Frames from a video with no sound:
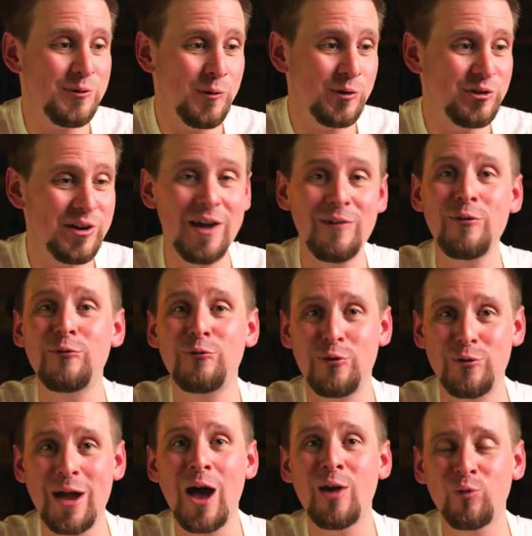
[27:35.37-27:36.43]
for what you have if you
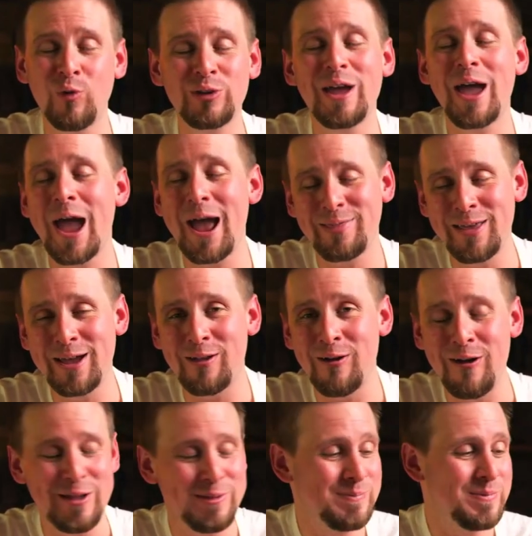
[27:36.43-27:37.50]
guys want to add that
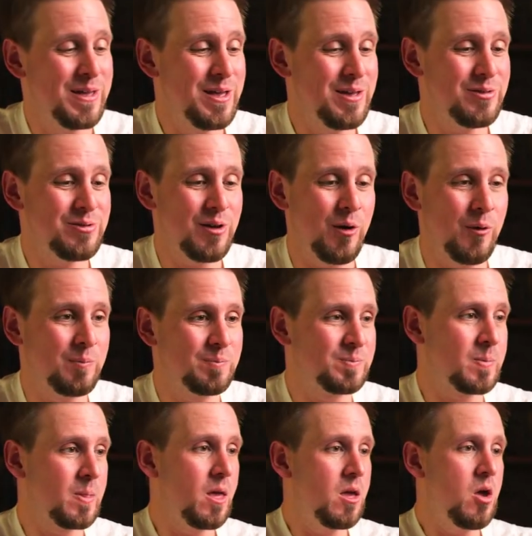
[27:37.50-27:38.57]
on. So
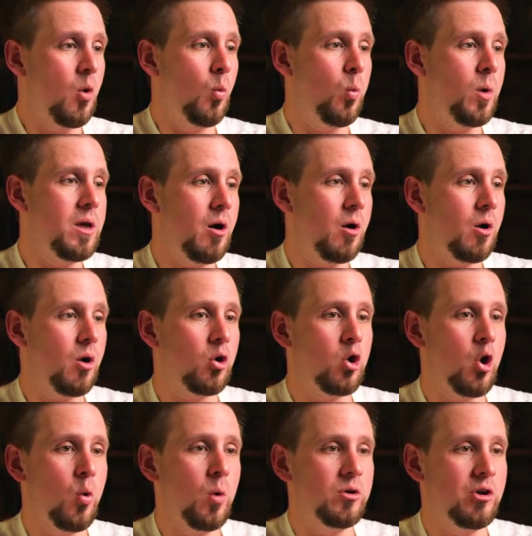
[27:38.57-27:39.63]
we are
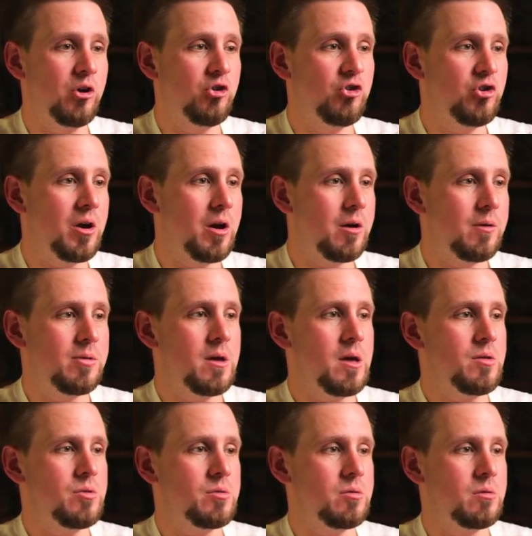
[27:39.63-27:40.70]
going to share
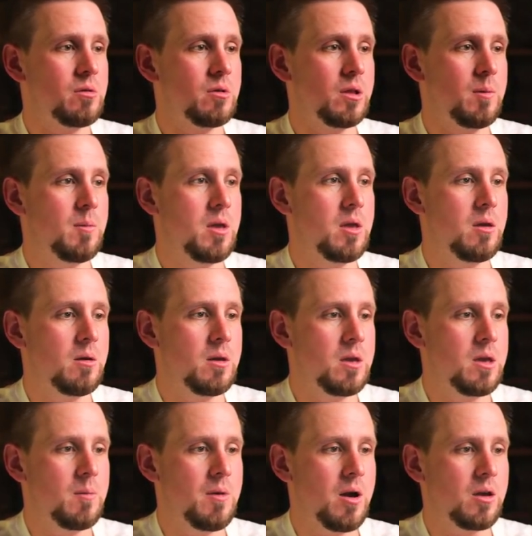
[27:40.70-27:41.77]
this. Let me
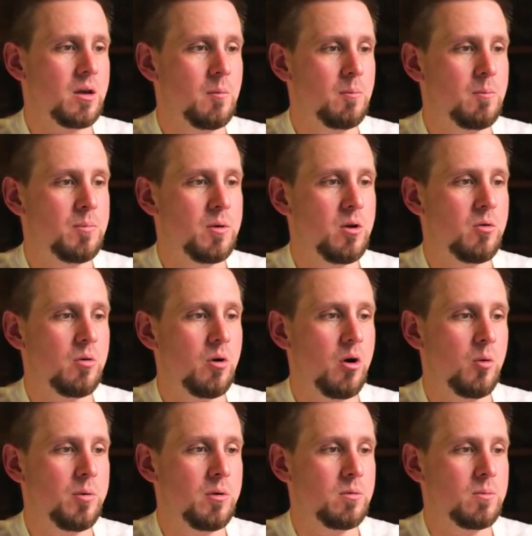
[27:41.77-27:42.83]
get my computer
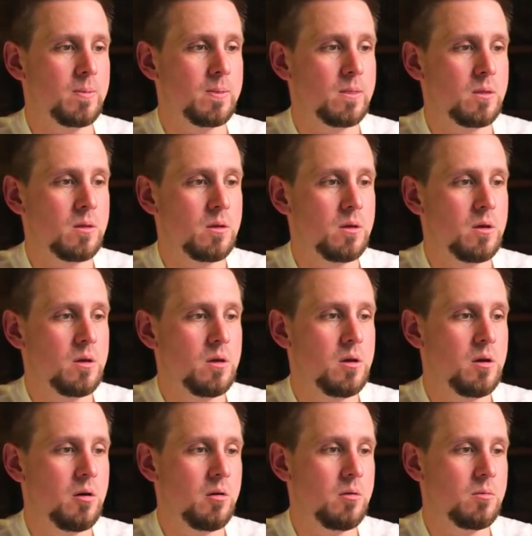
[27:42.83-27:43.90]
open
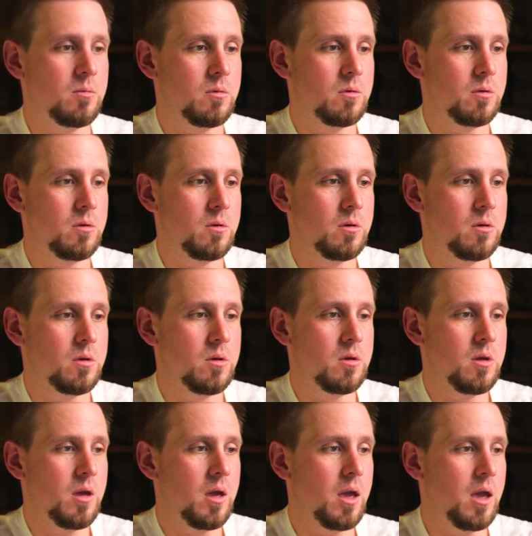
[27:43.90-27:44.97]
here
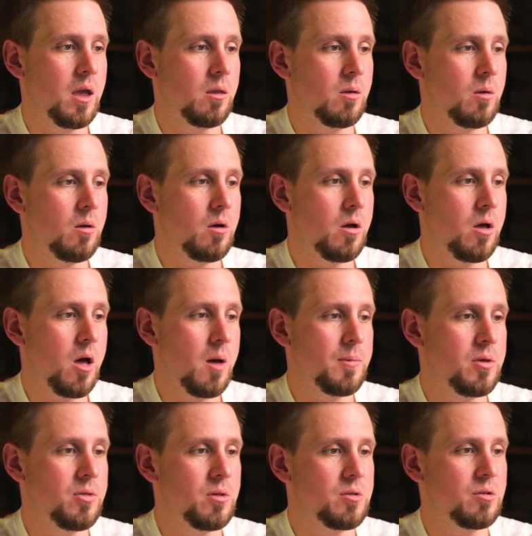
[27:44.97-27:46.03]
and
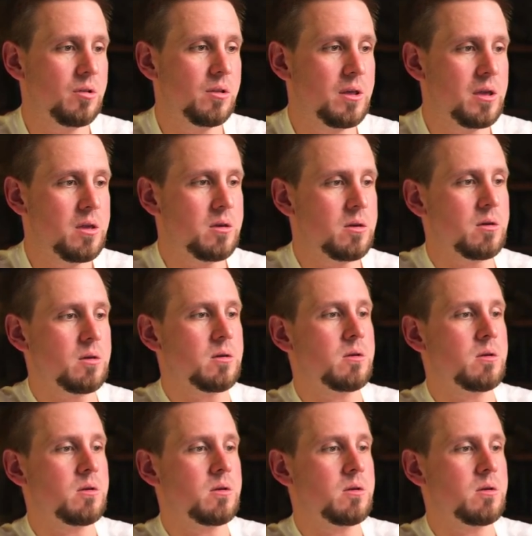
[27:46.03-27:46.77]
copy this link